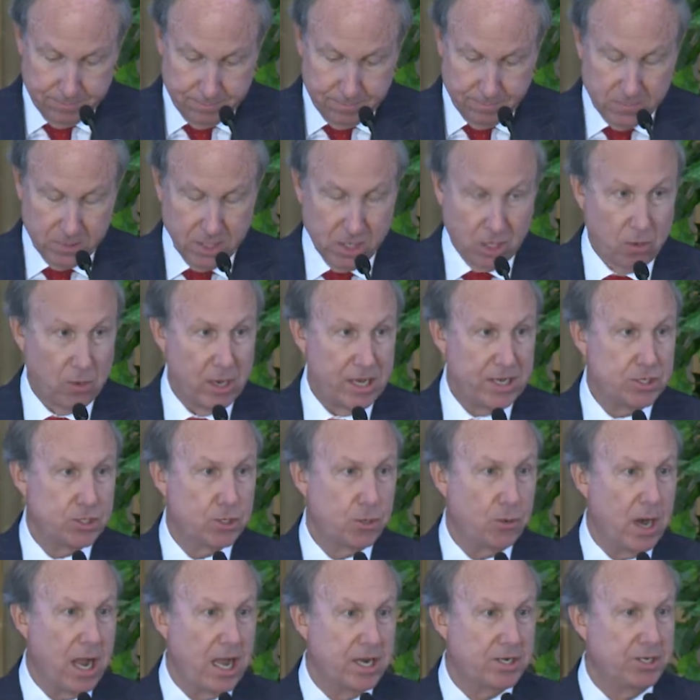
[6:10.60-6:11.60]
The great
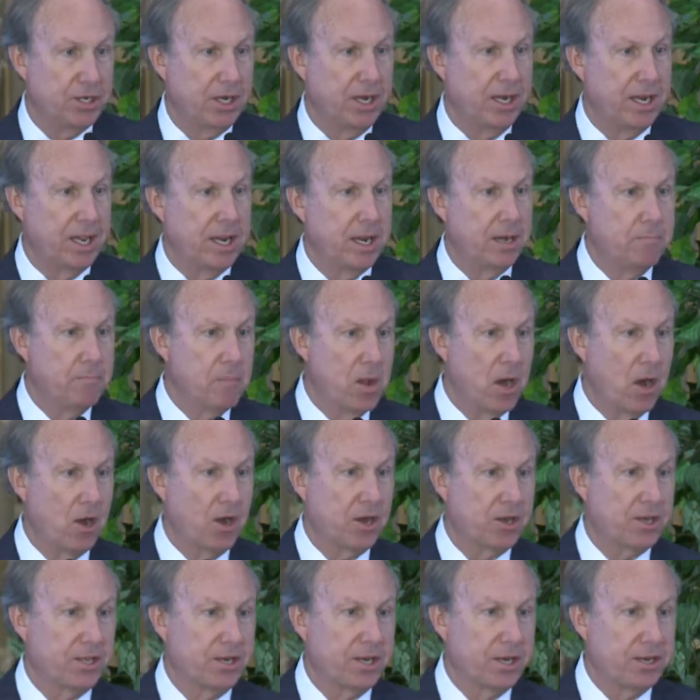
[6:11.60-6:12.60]
tragedy in
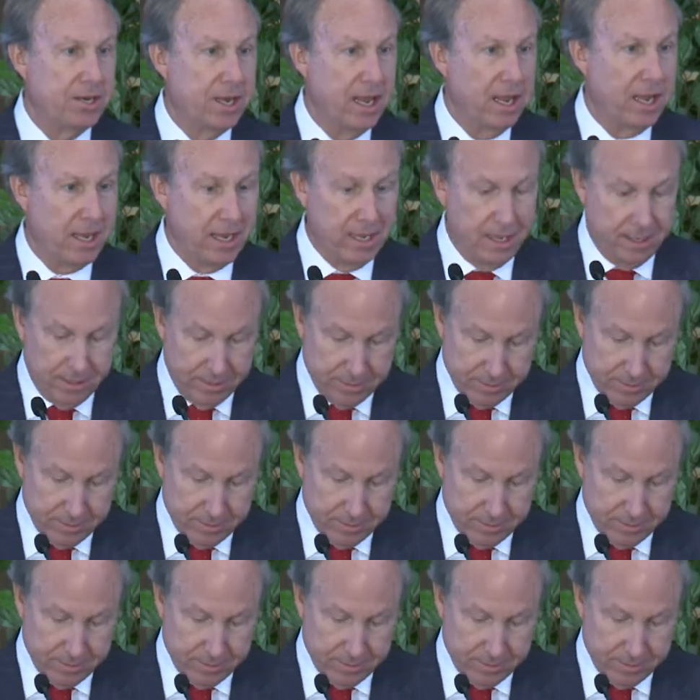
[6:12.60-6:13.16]
America today